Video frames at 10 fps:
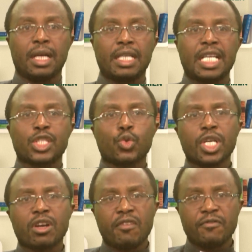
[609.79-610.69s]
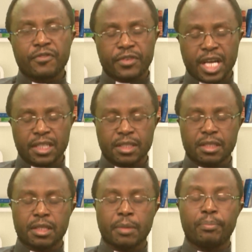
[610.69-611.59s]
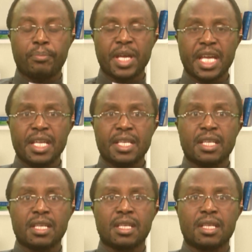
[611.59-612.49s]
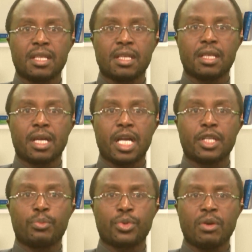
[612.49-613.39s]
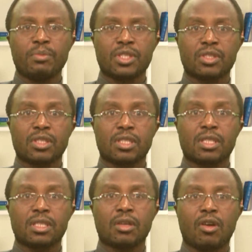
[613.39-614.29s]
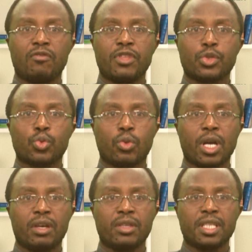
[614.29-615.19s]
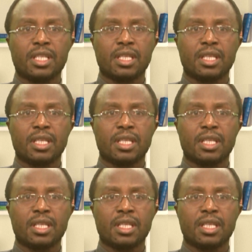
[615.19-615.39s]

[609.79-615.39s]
And as we confront the pain and promise of this world,